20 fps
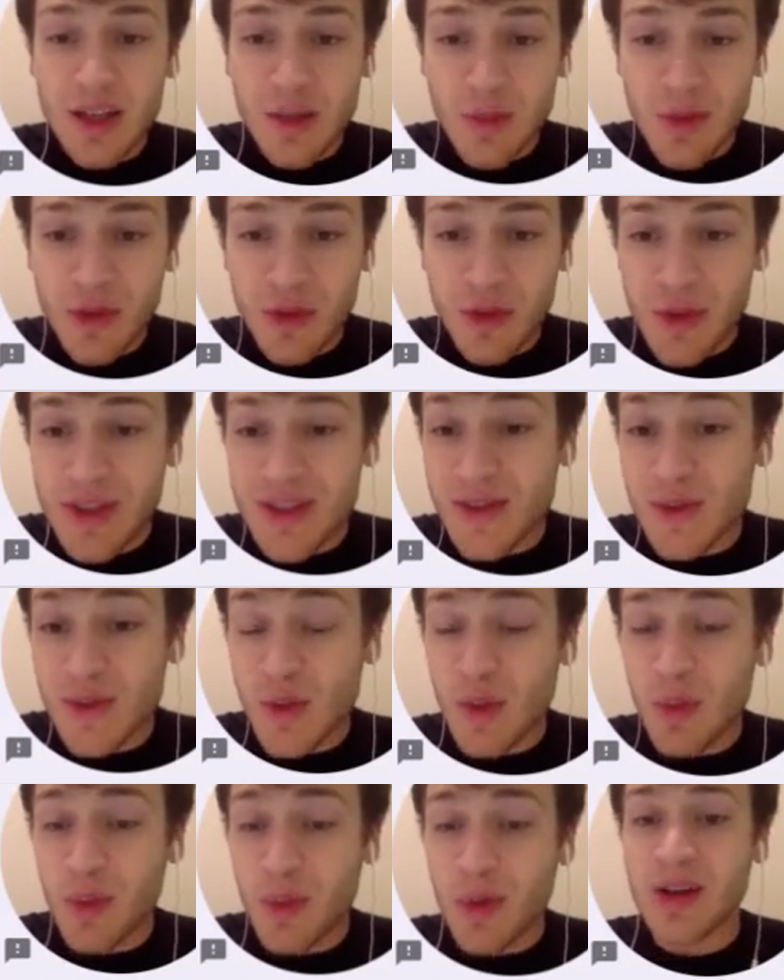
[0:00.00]
Number 3 says,
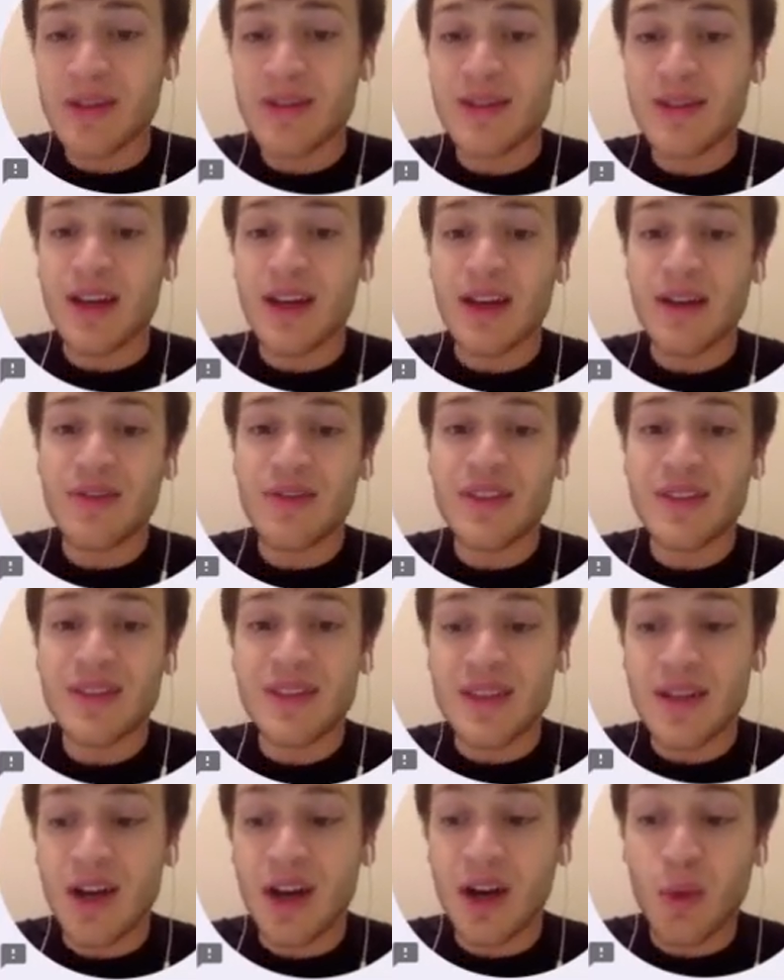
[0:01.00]
what parts of the
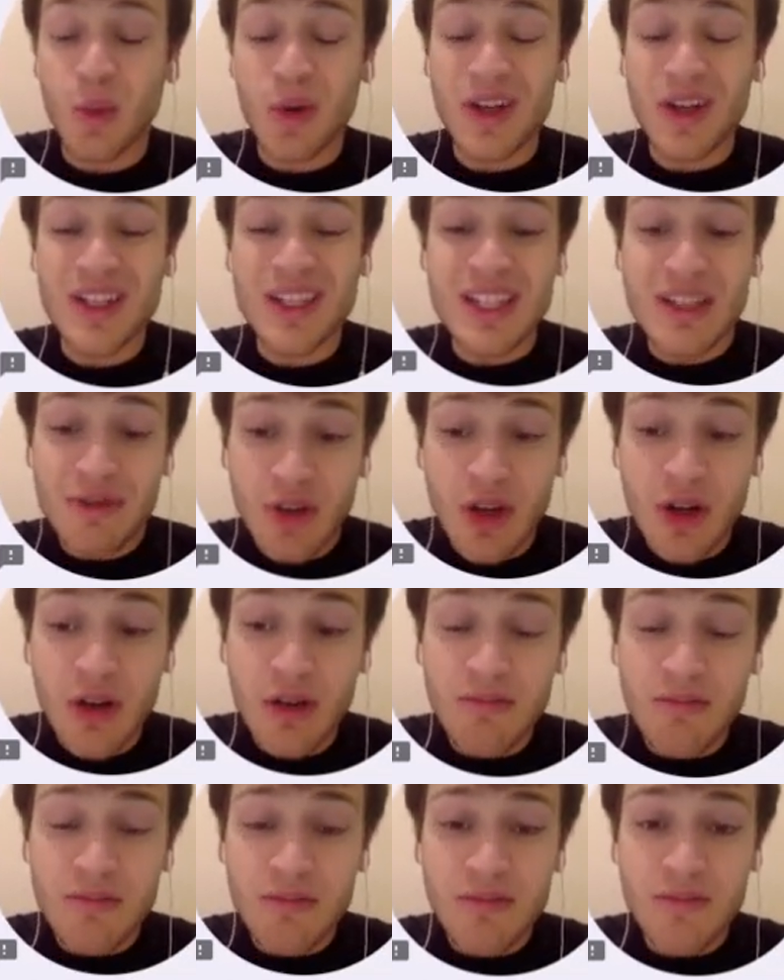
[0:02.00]
CER were
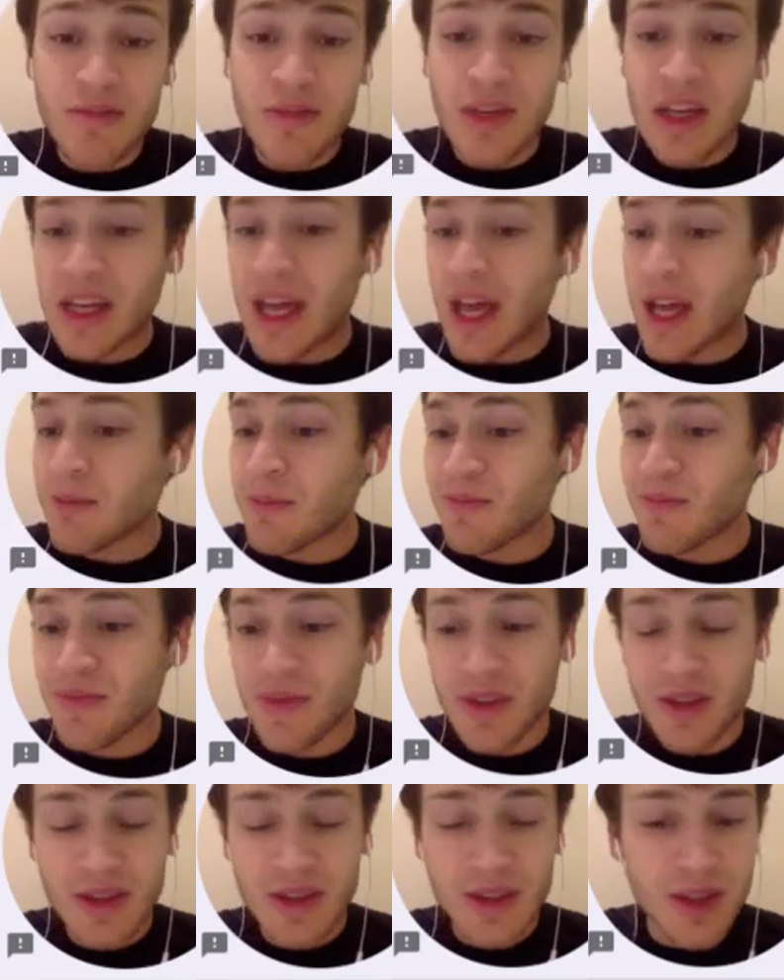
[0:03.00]
difficult? Again,
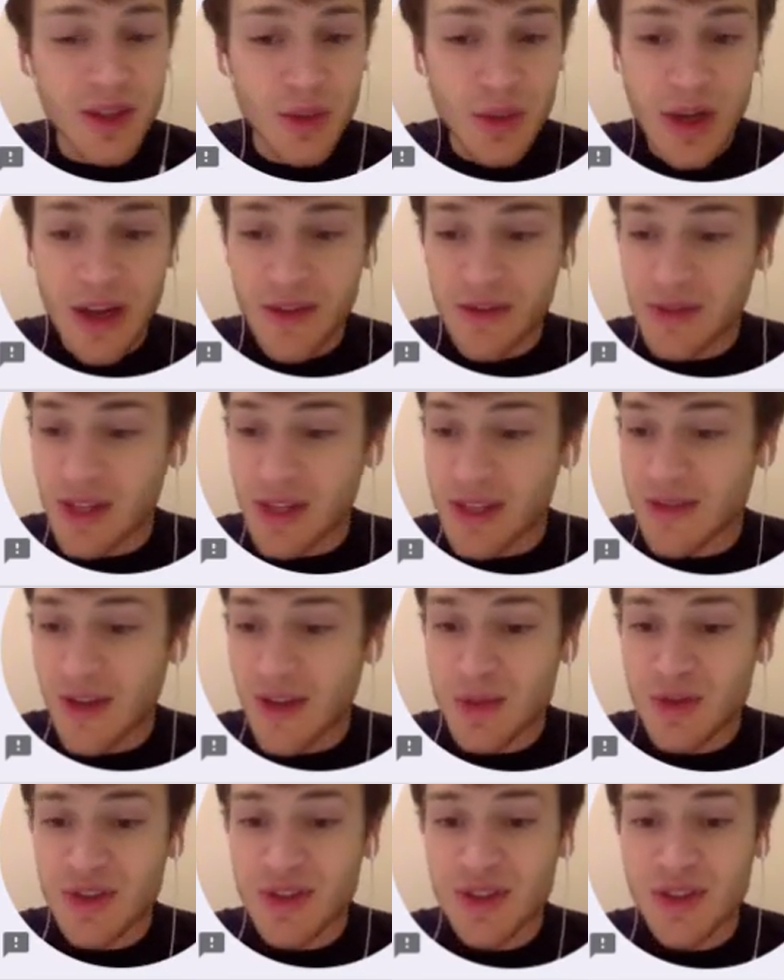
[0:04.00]
you have lots of
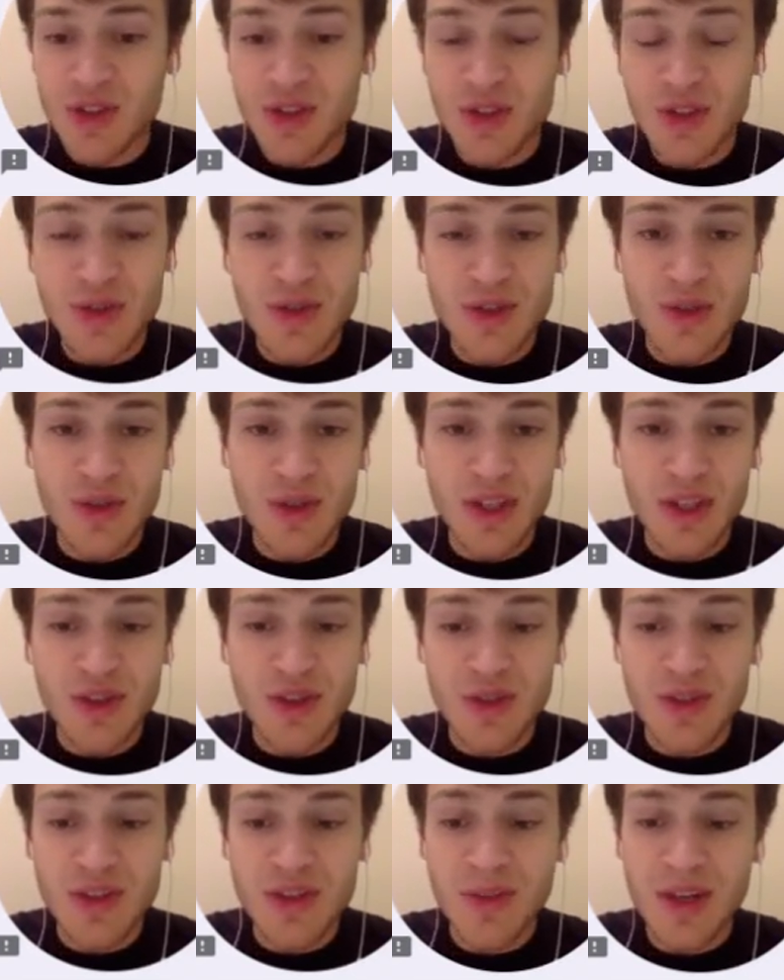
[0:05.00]
options to choose. You can
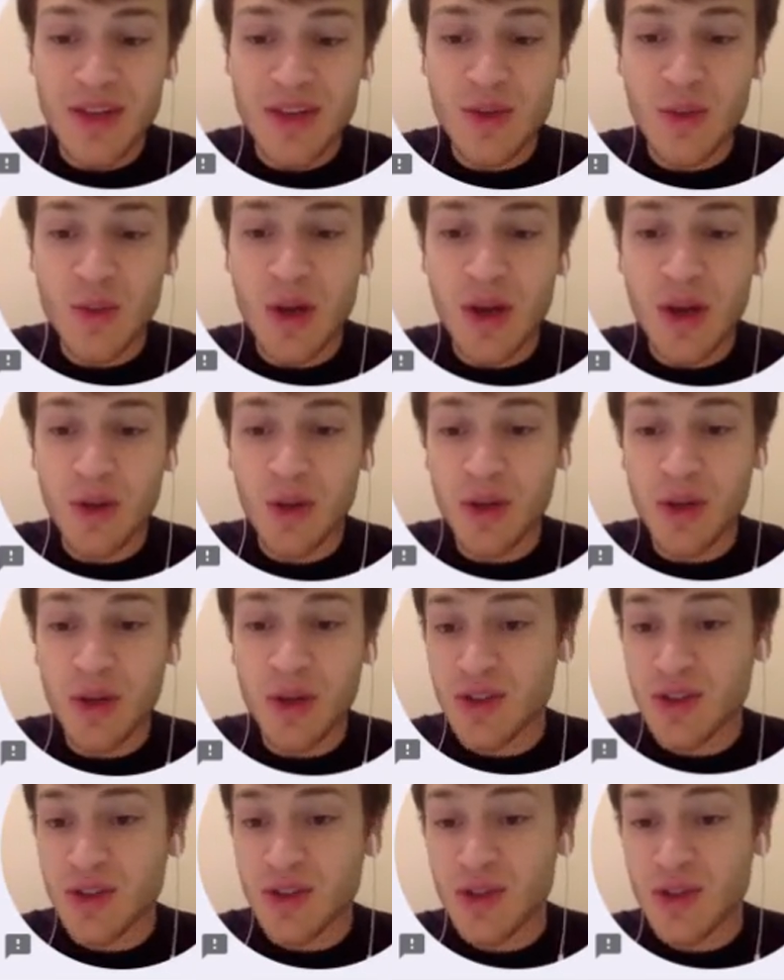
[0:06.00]
choose as many as you want, or you can
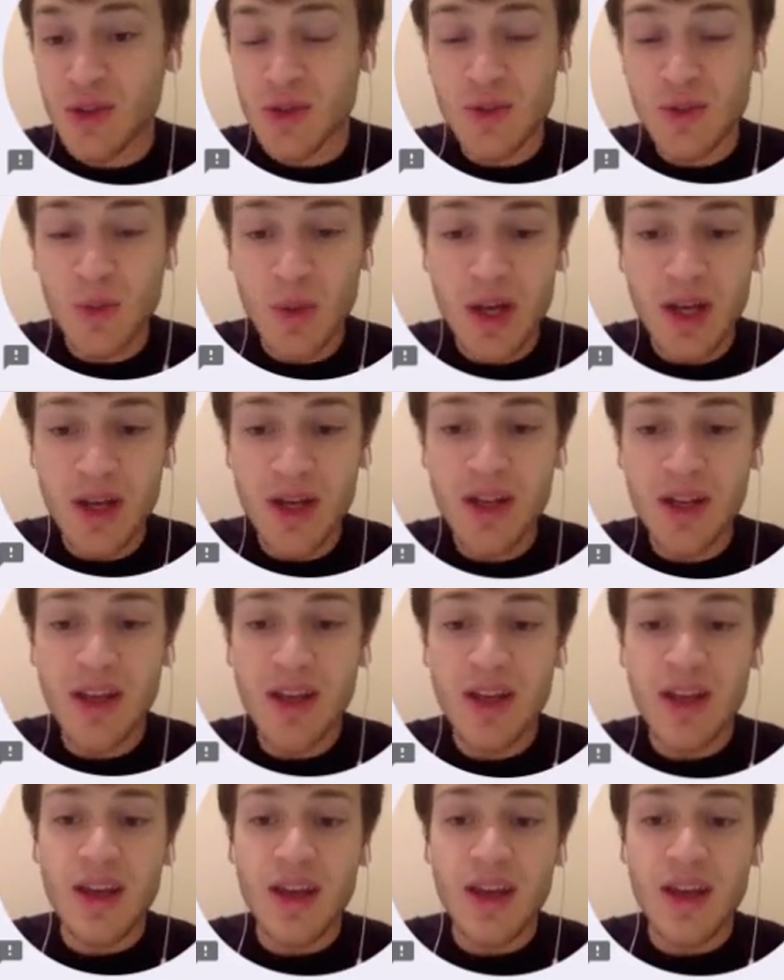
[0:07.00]
just choose 1.